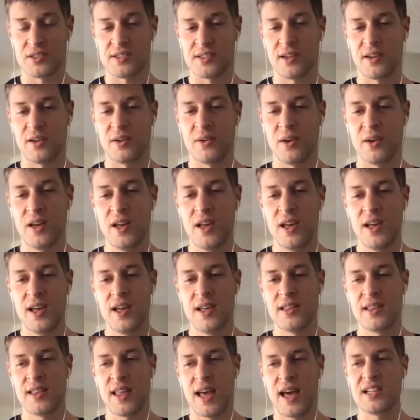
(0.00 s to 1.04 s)
So
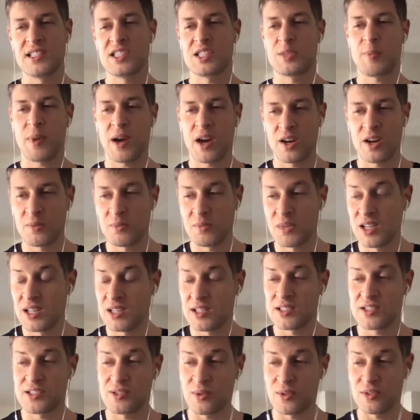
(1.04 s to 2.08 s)
that inspired me
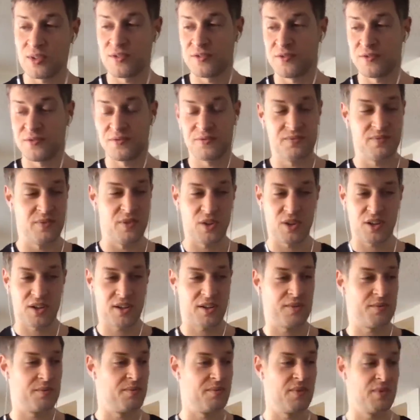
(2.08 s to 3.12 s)
to sort of
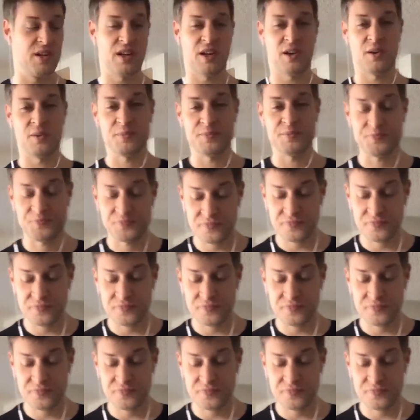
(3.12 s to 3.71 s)
look, you know,